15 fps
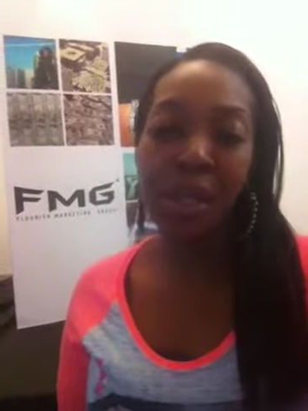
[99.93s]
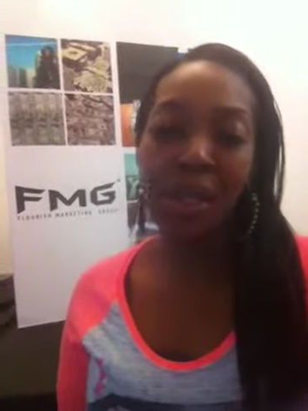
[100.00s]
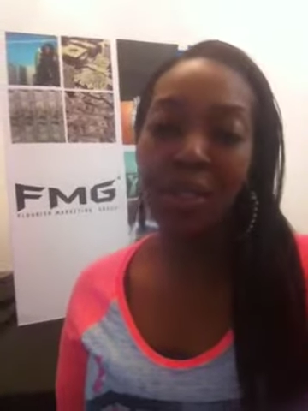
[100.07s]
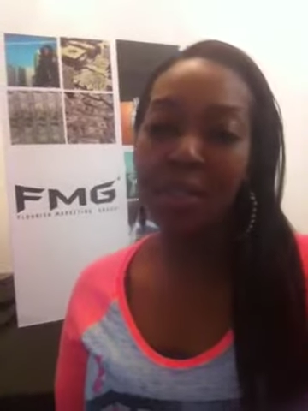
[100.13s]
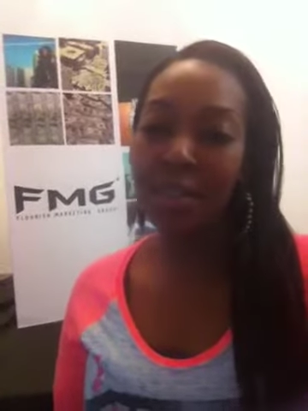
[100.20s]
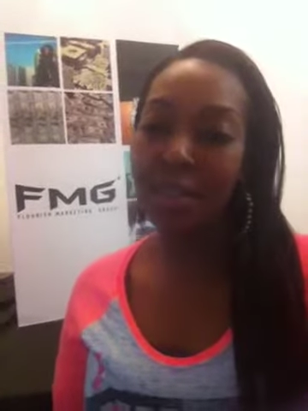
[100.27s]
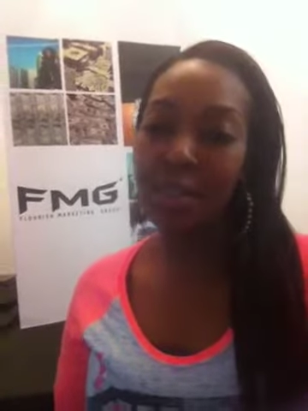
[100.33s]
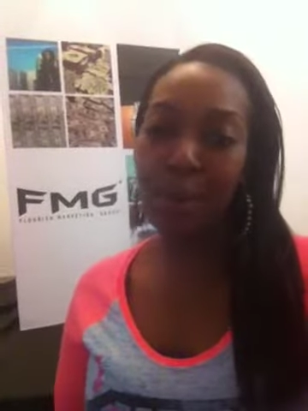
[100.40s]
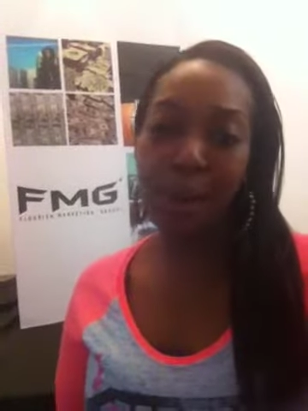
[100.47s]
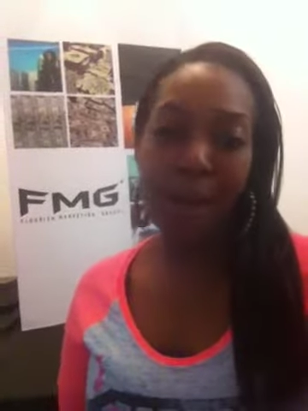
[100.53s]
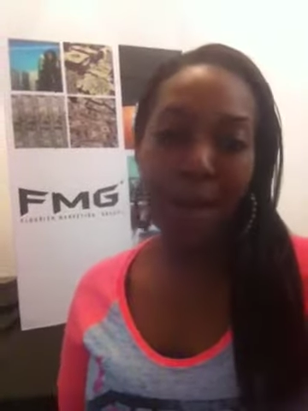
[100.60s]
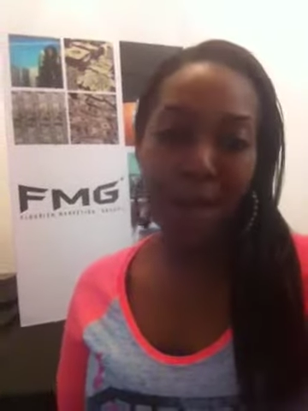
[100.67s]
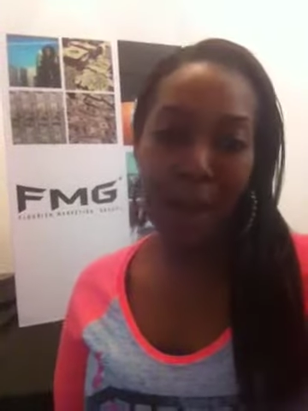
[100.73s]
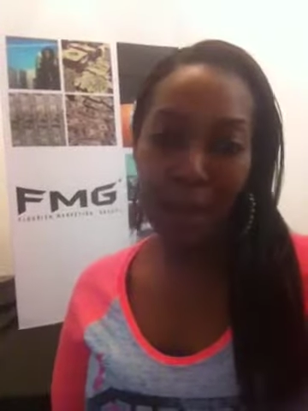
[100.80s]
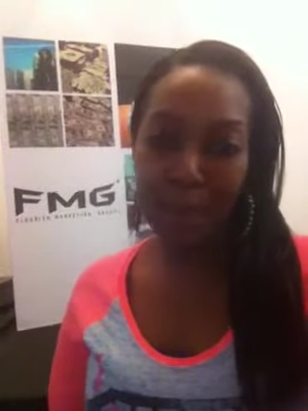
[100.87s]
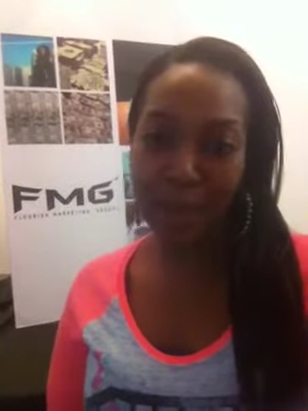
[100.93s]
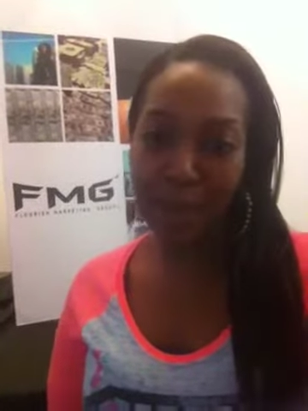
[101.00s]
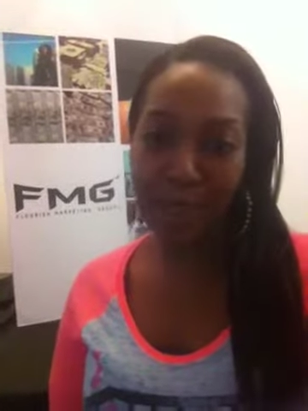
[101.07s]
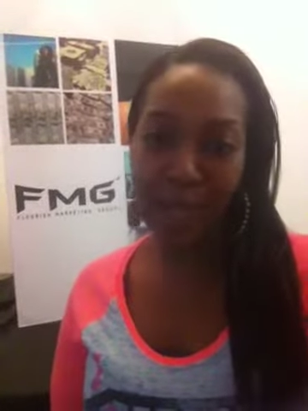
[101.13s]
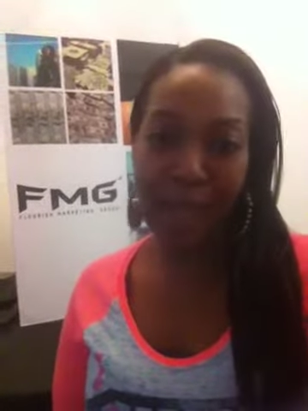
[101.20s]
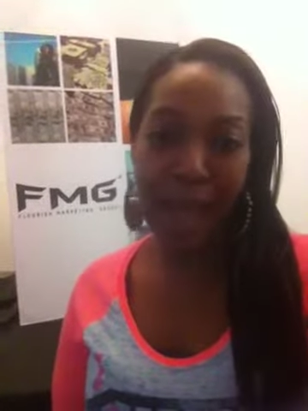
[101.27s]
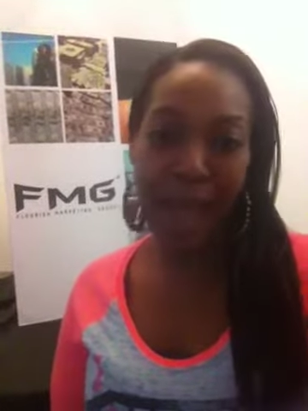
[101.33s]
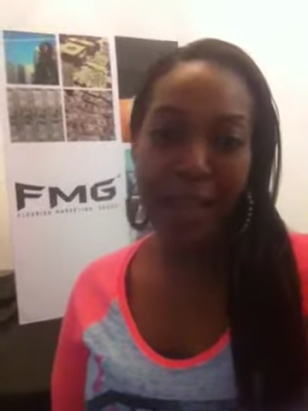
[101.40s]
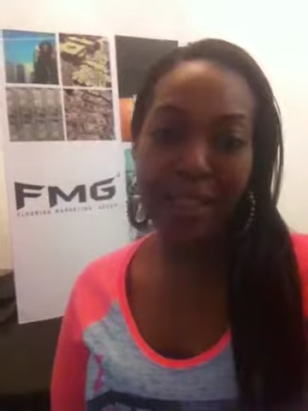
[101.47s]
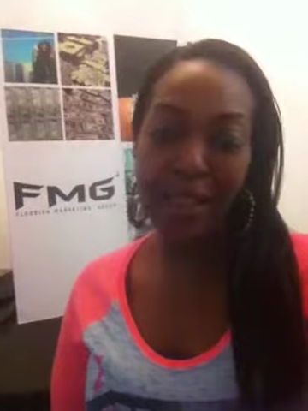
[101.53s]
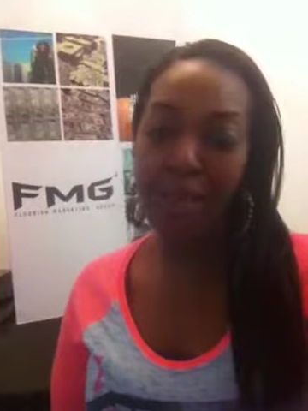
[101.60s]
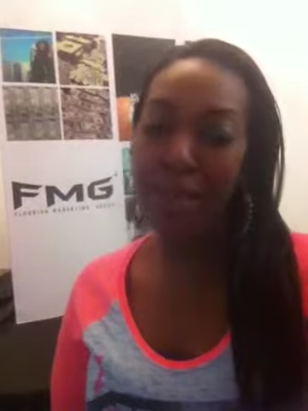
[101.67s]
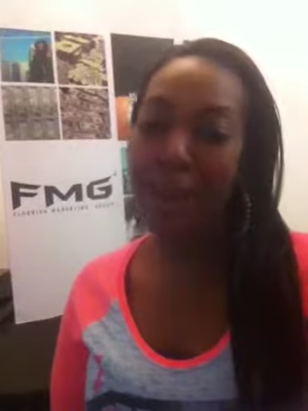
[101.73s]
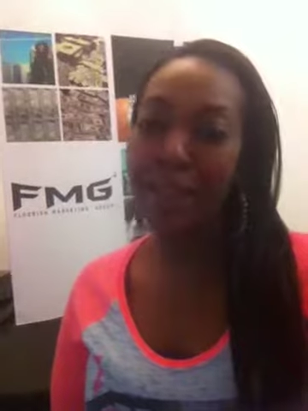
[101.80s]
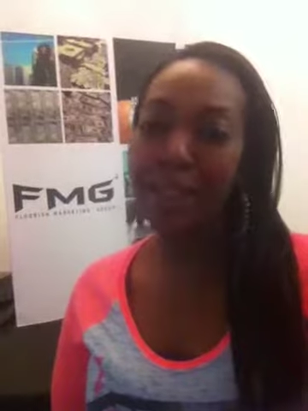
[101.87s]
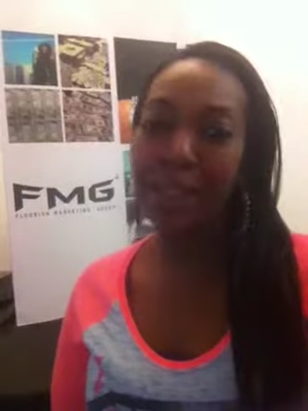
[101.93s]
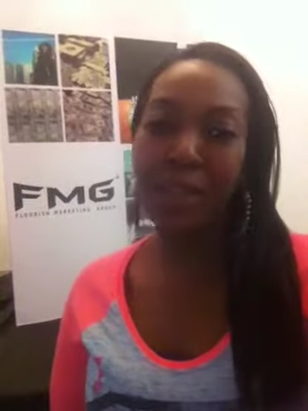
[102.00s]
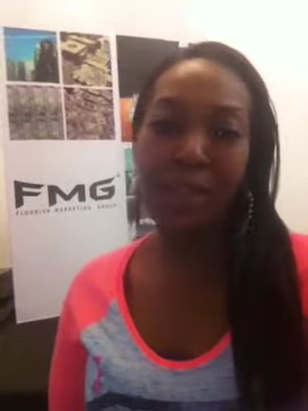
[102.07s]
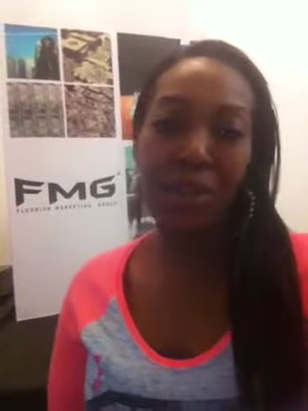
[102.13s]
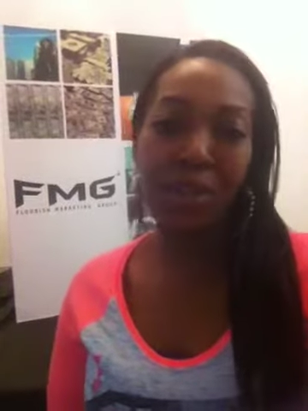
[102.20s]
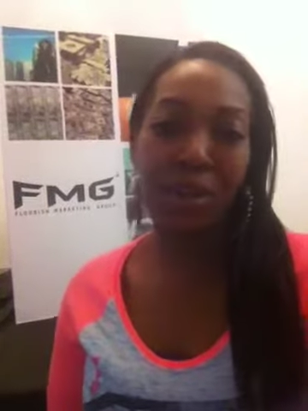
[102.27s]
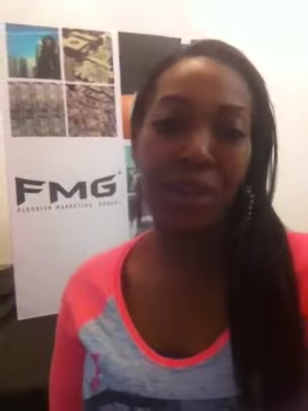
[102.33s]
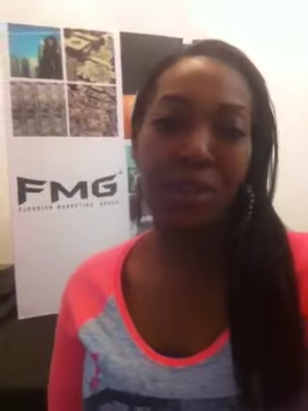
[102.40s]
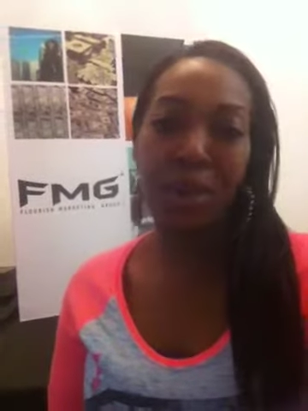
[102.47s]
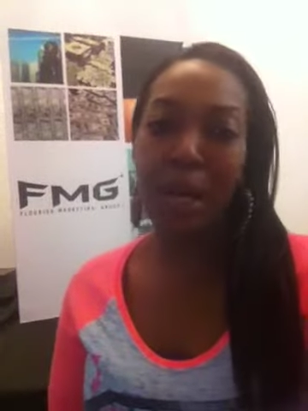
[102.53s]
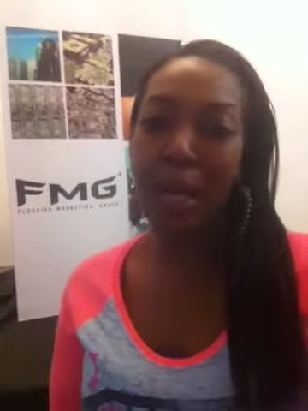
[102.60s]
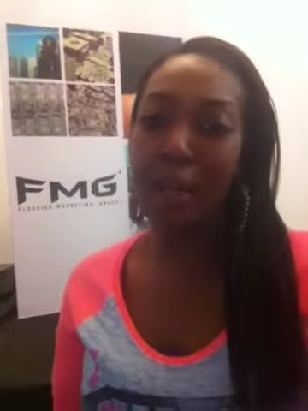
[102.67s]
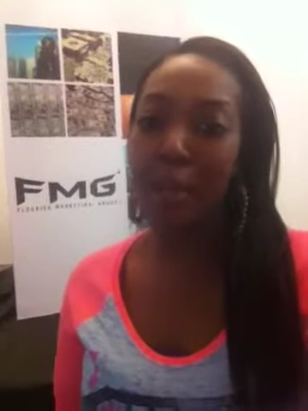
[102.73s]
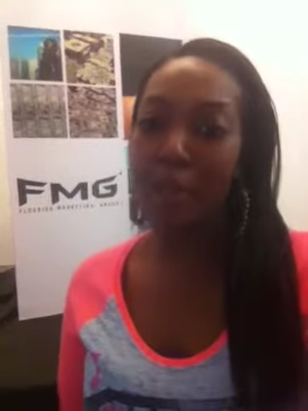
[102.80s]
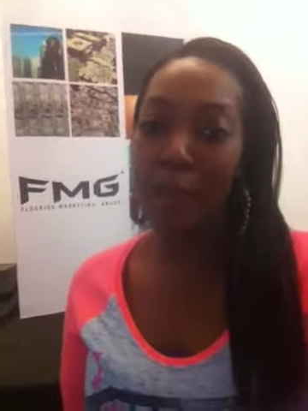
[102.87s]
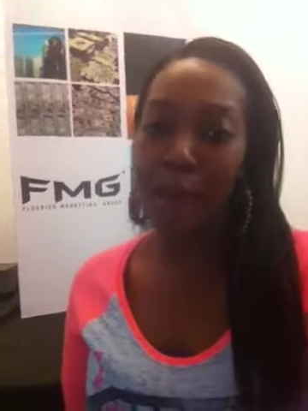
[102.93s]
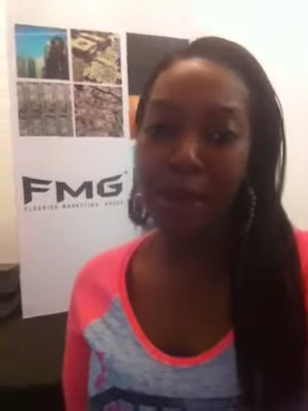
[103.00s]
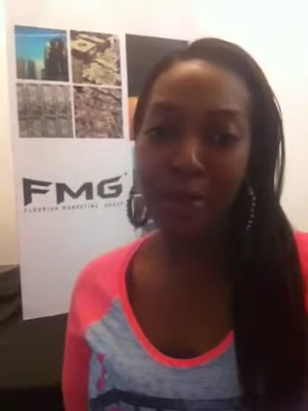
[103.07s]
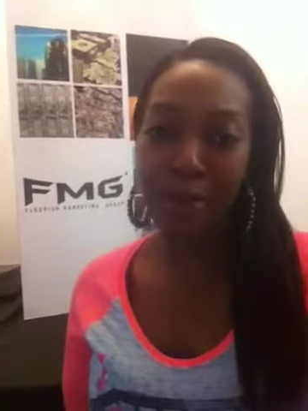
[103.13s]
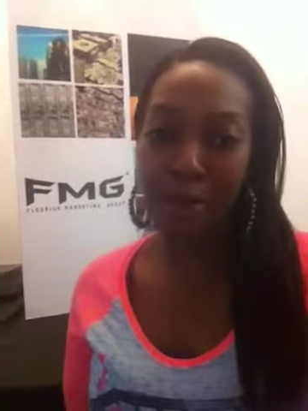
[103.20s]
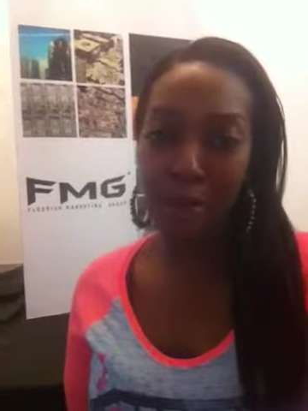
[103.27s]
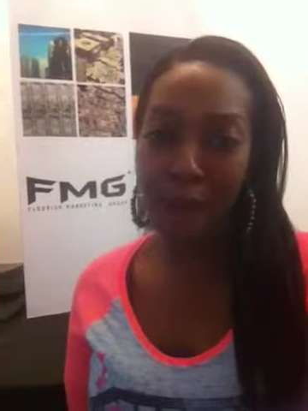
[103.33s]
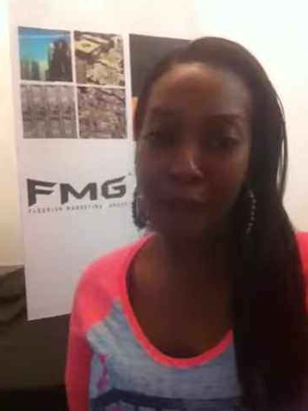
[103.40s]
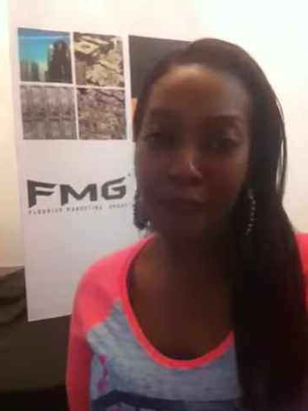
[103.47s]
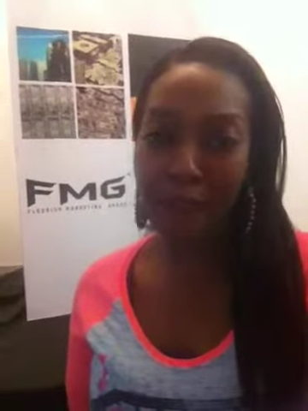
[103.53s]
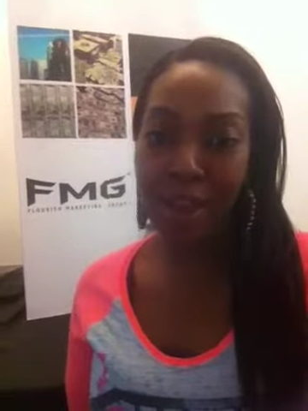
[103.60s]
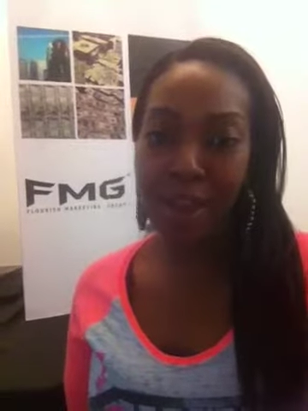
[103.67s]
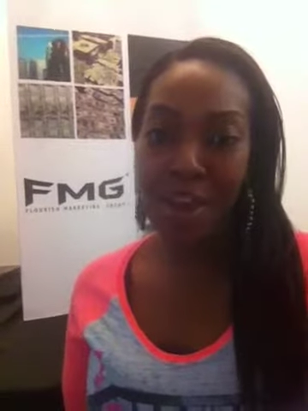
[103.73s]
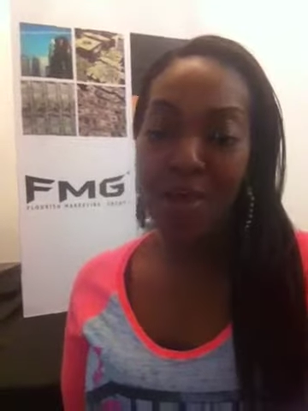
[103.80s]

is just drink a cup of tea, guys, and basically you are drinking the pounds away.